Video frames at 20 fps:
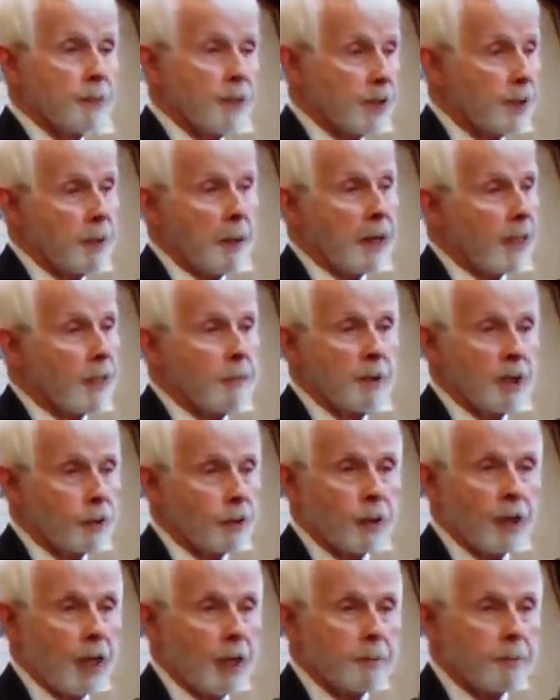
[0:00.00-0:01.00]
the
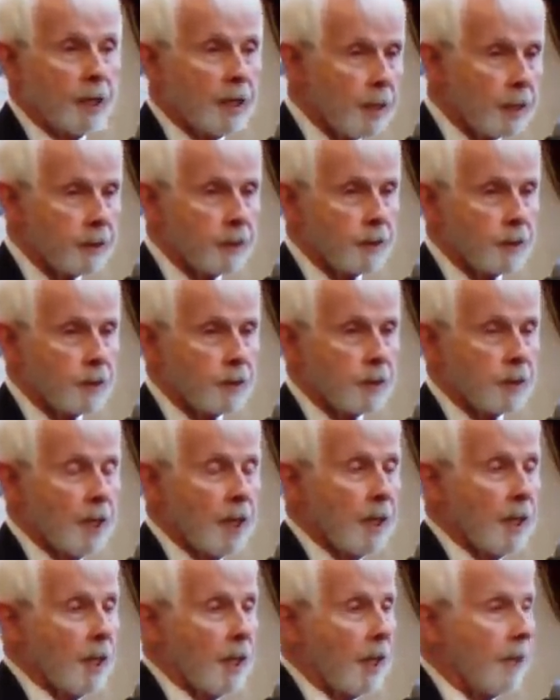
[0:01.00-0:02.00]
documentary hypothesis
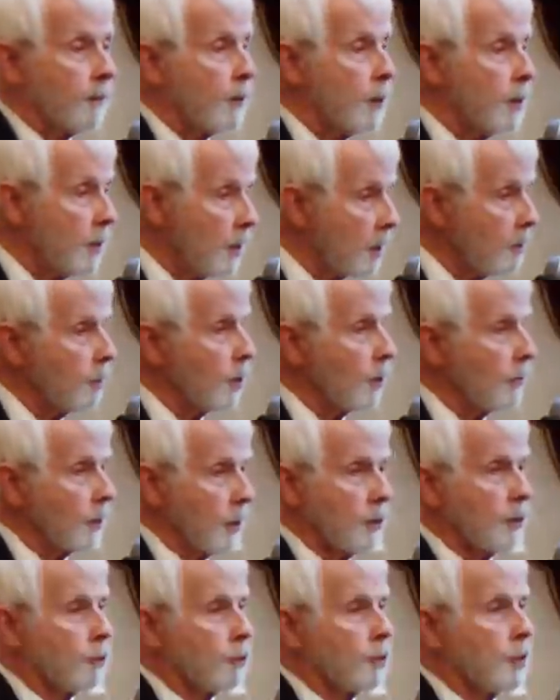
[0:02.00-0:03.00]
have a number of
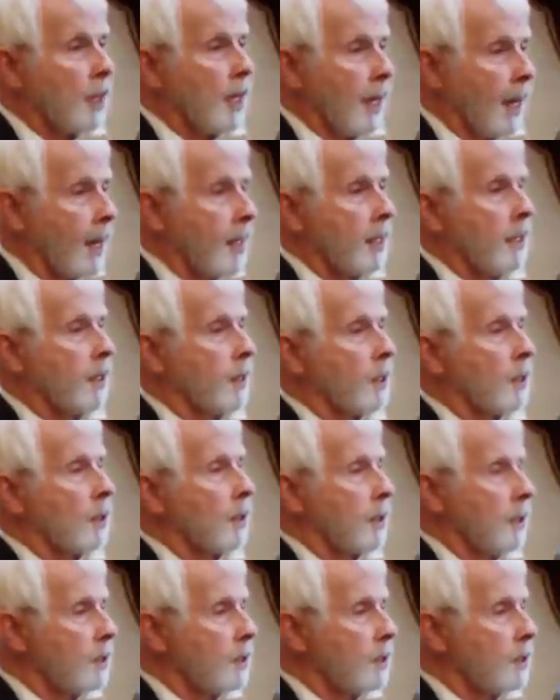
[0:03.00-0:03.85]
interesting analytical